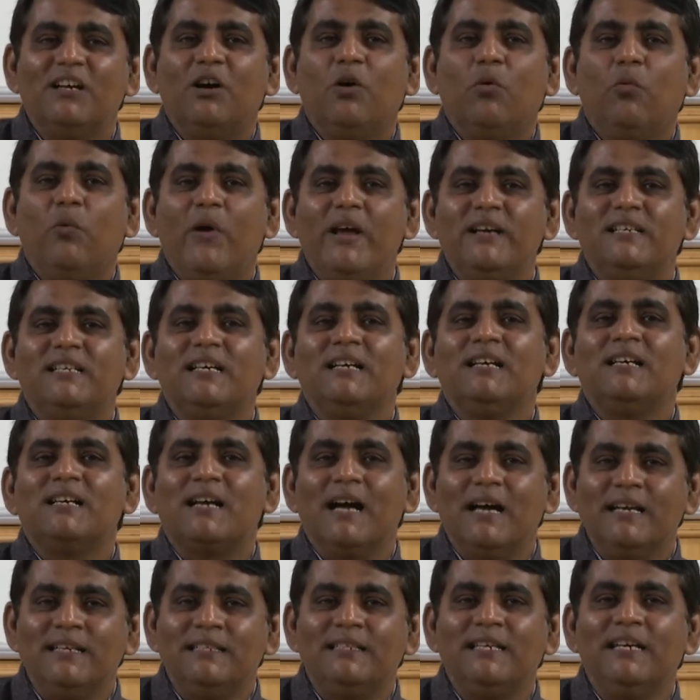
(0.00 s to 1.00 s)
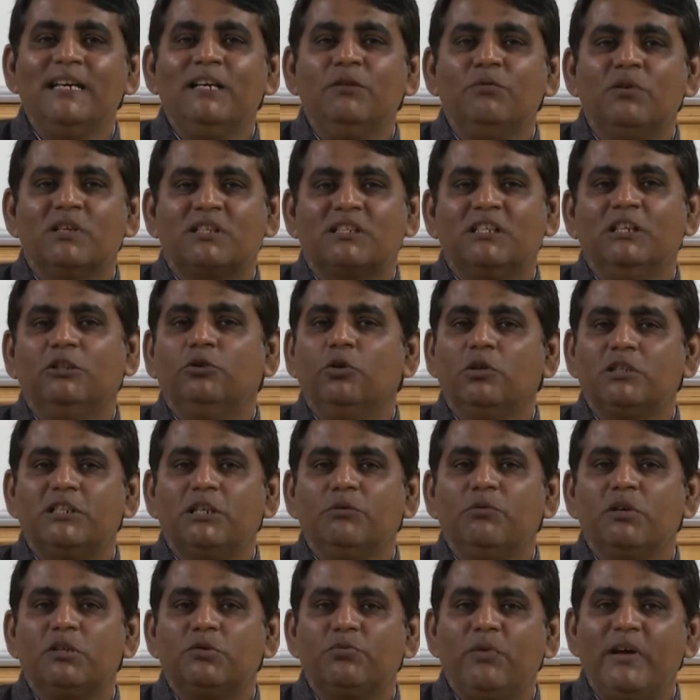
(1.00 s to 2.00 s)
waiting continuously, though she
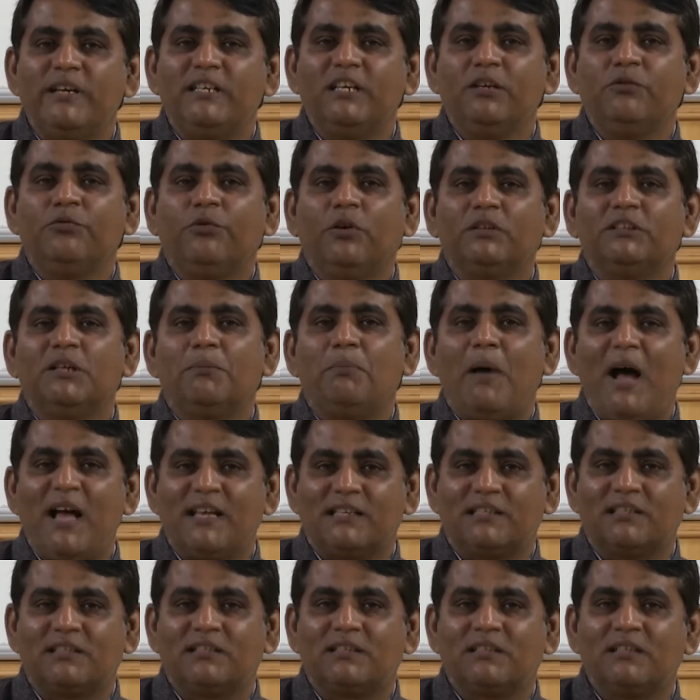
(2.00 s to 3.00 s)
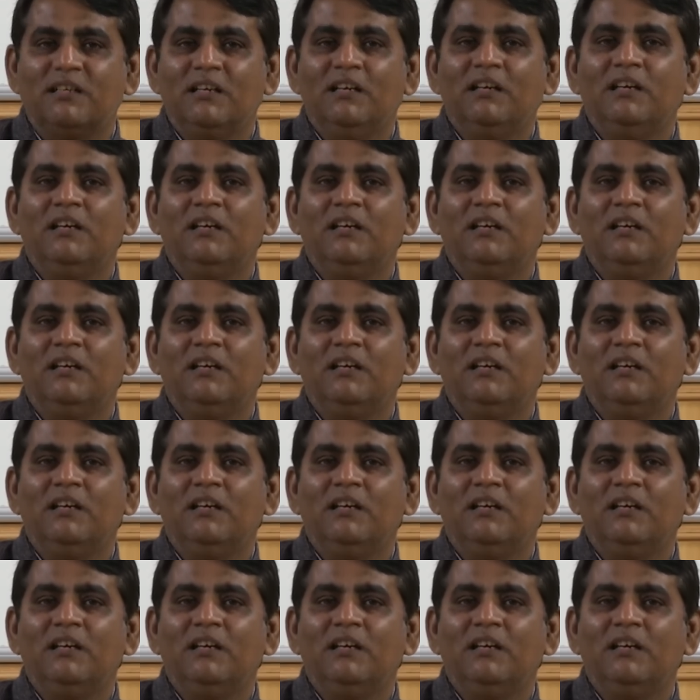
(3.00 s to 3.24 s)
was waiting for the bus.